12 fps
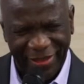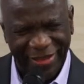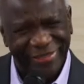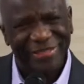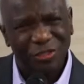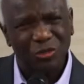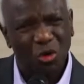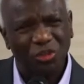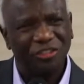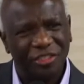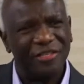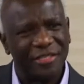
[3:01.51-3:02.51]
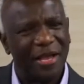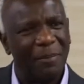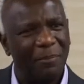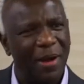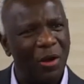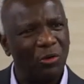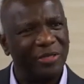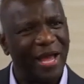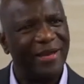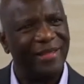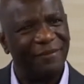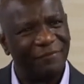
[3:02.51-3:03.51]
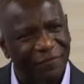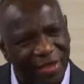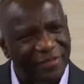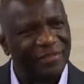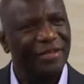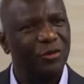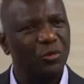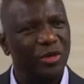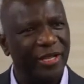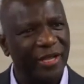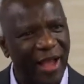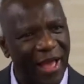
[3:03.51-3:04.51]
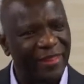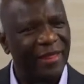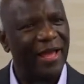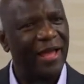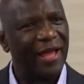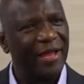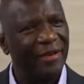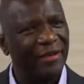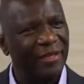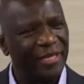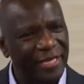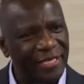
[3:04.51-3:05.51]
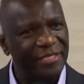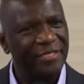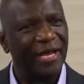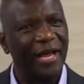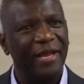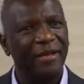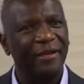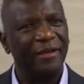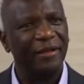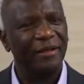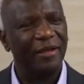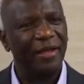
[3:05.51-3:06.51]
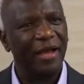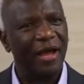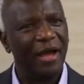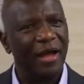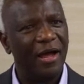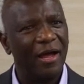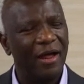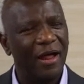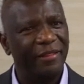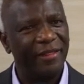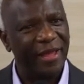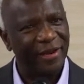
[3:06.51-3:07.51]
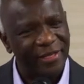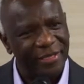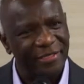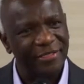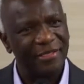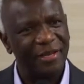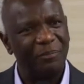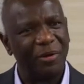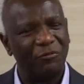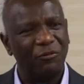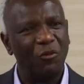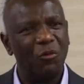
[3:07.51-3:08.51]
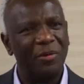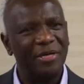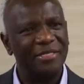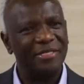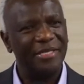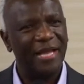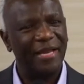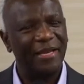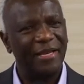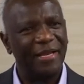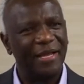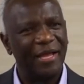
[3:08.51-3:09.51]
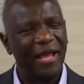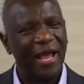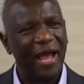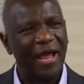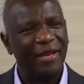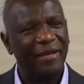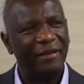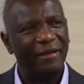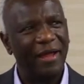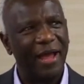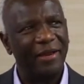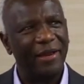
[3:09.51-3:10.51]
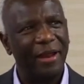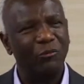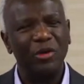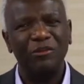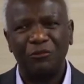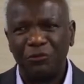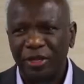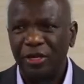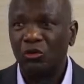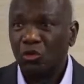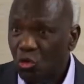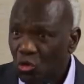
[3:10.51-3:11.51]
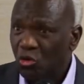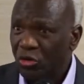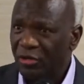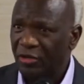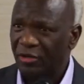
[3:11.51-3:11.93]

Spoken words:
it is not just about an event that we gather and eat and there is a performance and we feel good.